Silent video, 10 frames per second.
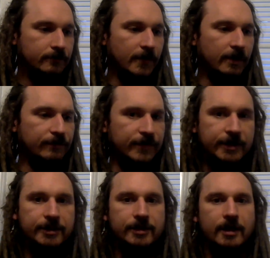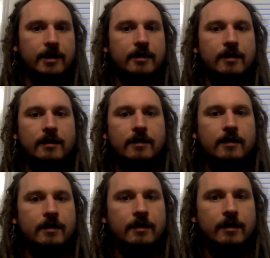eventually
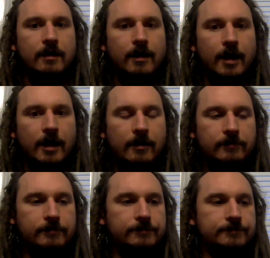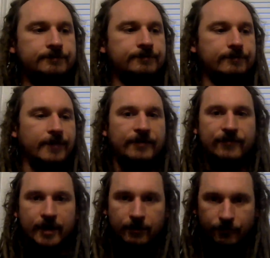my
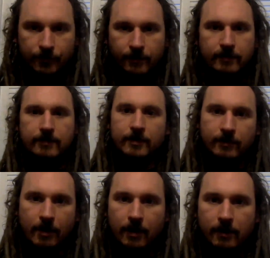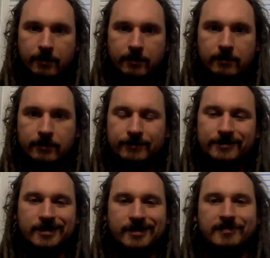friend threw the log. Or it
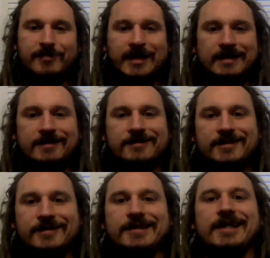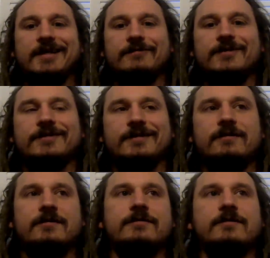was like a big stick. It wasn't like,
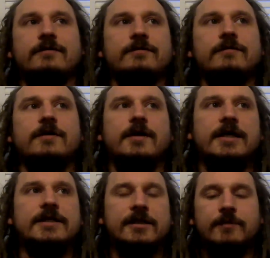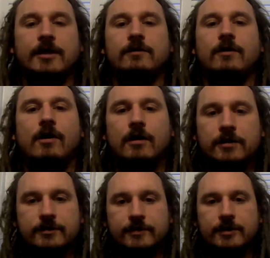I don't know. It seemed like a log
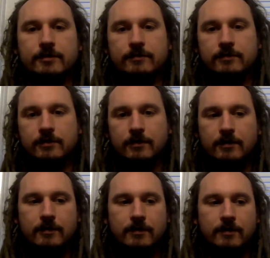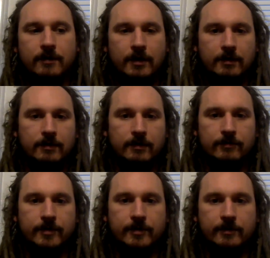because it was huge. And, we
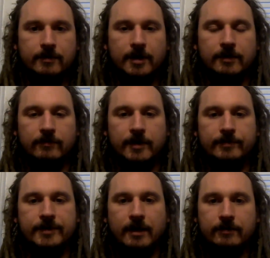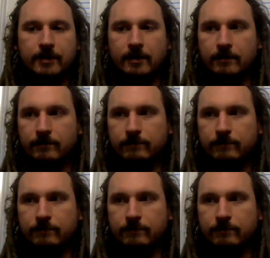were kind of ripped out there